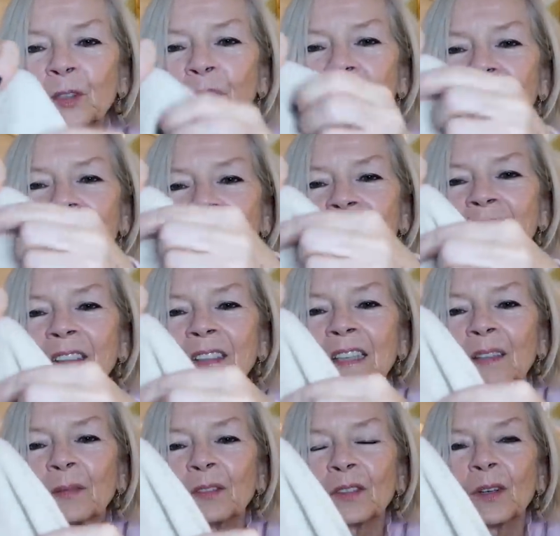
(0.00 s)
look at this,
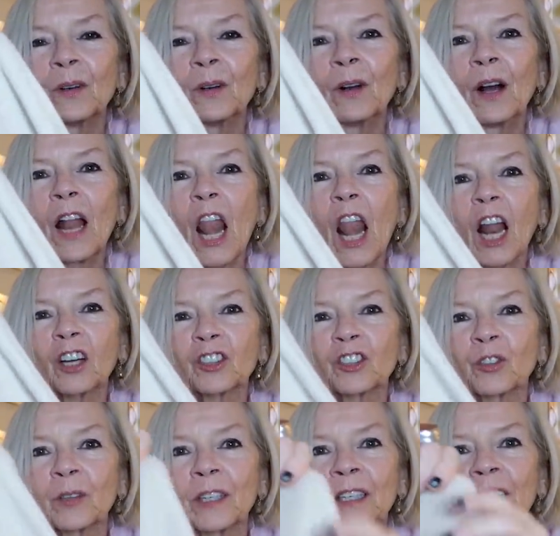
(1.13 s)

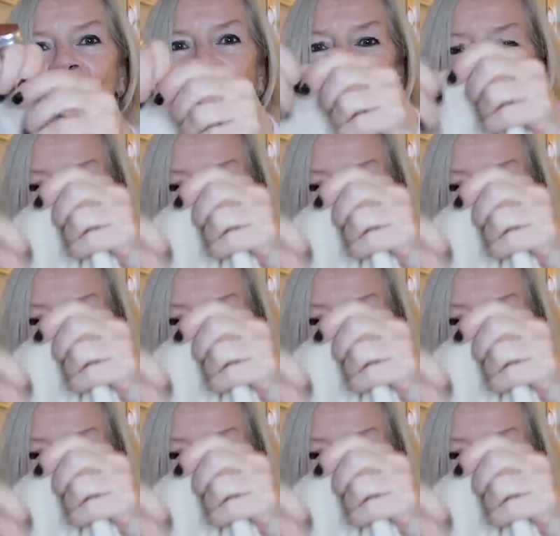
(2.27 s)
luxury,